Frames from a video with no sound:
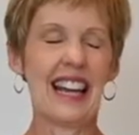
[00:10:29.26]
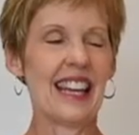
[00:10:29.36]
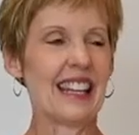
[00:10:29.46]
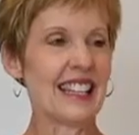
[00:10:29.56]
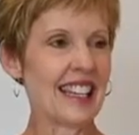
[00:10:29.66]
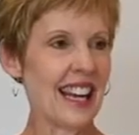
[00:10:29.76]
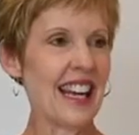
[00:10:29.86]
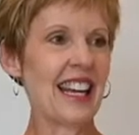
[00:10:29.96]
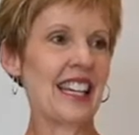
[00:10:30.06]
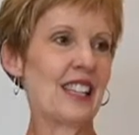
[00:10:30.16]

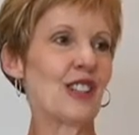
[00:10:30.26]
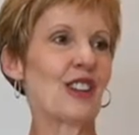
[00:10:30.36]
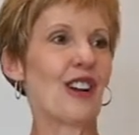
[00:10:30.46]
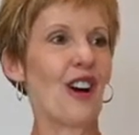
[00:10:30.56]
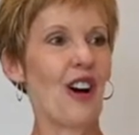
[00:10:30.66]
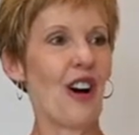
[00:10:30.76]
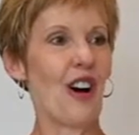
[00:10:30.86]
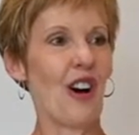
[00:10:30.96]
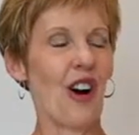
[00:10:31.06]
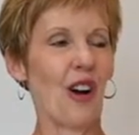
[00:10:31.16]
engage
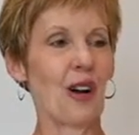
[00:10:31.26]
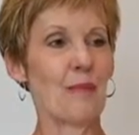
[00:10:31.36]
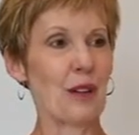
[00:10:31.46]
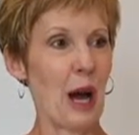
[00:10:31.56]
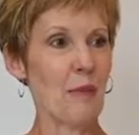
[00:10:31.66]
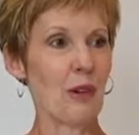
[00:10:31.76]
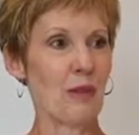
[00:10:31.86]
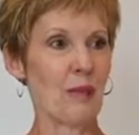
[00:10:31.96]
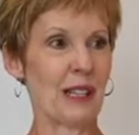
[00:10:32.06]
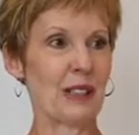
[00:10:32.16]
our abdominal
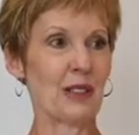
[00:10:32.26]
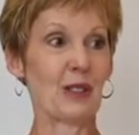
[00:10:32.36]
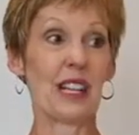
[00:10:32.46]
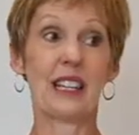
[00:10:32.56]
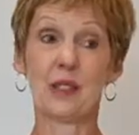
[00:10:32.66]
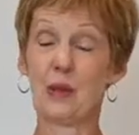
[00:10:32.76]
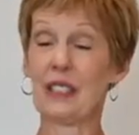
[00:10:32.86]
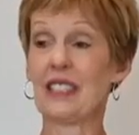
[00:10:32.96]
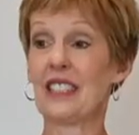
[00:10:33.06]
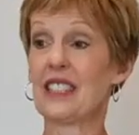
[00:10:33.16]
muscles as we
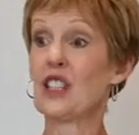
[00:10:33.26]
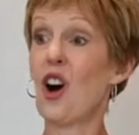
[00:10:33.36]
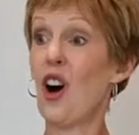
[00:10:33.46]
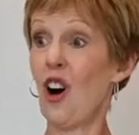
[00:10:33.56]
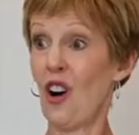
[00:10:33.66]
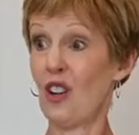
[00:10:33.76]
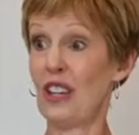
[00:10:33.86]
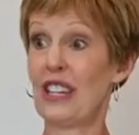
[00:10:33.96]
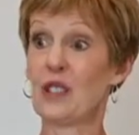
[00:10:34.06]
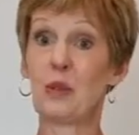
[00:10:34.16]
sit tall,
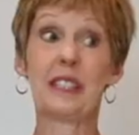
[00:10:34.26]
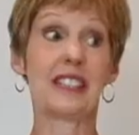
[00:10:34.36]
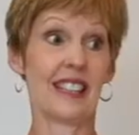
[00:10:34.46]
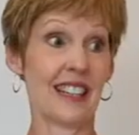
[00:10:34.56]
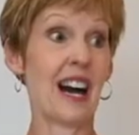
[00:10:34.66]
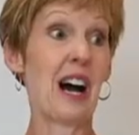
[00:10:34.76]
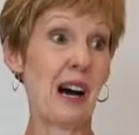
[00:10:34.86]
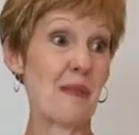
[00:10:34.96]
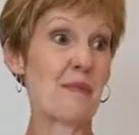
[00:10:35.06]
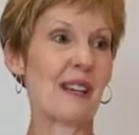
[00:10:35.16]
as we sit
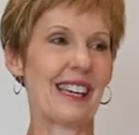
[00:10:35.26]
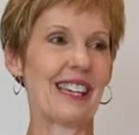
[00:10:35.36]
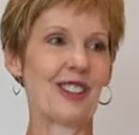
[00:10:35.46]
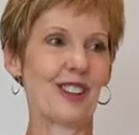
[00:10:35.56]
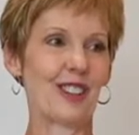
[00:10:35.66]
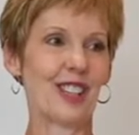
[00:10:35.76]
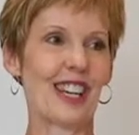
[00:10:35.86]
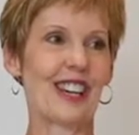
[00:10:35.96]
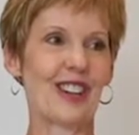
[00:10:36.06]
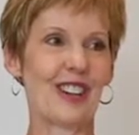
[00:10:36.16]
up in our
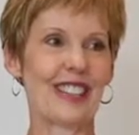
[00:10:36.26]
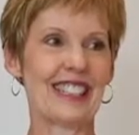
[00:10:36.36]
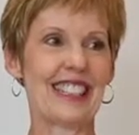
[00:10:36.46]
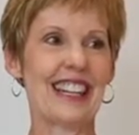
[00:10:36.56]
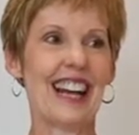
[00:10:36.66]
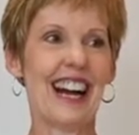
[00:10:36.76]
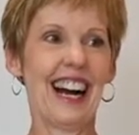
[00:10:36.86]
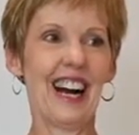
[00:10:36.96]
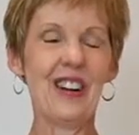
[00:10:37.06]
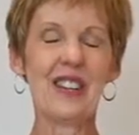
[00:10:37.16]
chair.
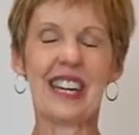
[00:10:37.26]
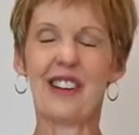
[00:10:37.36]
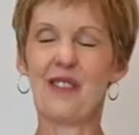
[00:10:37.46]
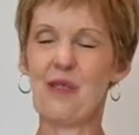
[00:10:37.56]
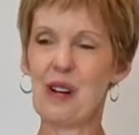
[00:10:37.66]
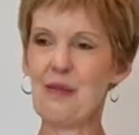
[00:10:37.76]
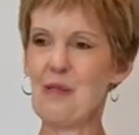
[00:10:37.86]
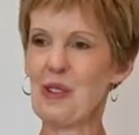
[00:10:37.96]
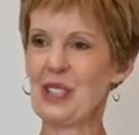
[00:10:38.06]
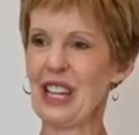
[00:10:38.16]
Okay, one
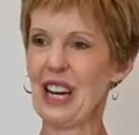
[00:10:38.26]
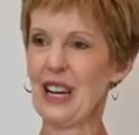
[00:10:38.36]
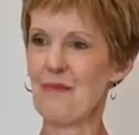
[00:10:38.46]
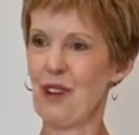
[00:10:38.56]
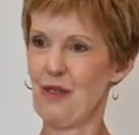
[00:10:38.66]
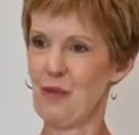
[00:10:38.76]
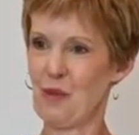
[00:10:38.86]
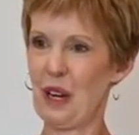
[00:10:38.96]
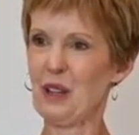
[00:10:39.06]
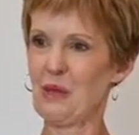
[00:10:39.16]
more time of
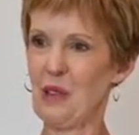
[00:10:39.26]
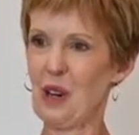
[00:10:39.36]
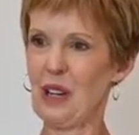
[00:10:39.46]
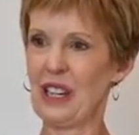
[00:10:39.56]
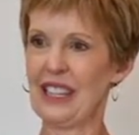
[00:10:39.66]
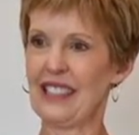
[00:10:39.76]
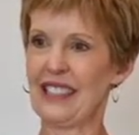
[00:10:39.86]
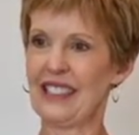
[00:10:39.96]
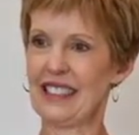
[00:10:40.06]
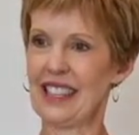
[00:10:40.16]
breath work.
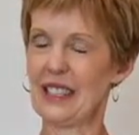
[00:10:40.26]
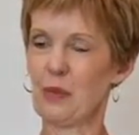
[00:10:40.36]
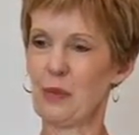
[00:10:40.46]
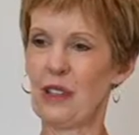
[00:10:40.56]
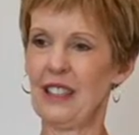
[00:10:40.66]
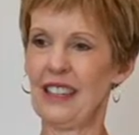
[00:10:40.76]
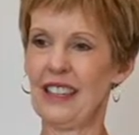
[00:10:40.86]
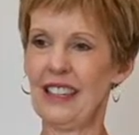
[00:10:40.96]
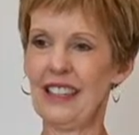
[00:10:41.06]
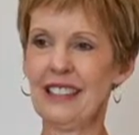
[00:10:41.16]
Let's breathe
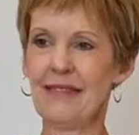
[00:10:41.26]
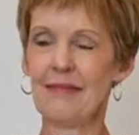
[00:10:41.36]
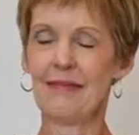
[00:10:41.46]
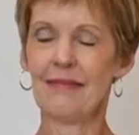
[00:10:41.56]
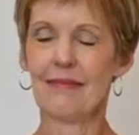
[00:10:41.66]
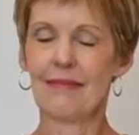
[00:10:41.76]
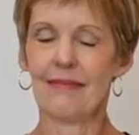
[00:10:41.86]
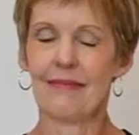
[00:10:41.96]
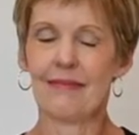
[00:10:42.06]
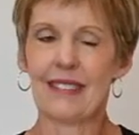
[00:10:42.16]
in.
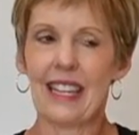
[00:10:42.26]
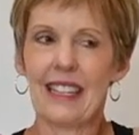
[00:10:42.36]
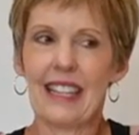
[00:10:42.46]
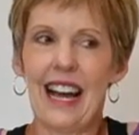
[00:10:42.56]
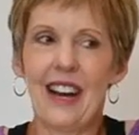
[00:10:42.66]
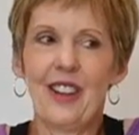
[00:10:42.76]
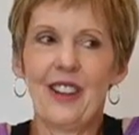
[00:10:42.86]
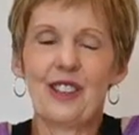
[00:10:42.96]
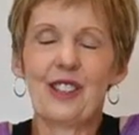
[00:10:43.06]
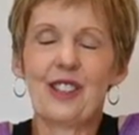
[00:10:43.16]
Allow
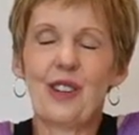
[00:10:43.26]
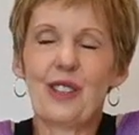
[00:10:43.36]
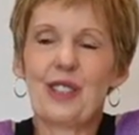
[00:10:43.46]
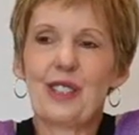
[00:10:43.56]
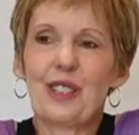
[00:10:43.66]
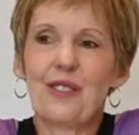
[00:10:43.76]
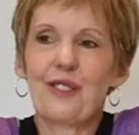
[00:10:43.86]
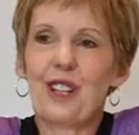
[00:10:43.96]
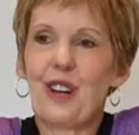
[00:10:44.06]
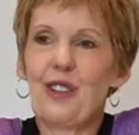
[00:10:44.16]
those shoulders to
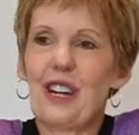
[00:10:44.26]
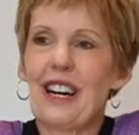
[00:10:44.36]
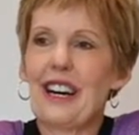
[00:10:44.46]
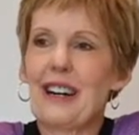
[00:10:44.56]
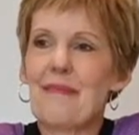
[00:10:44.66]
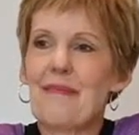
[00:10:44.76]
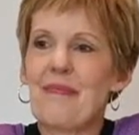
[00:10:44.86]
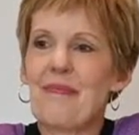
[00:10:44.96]
float up.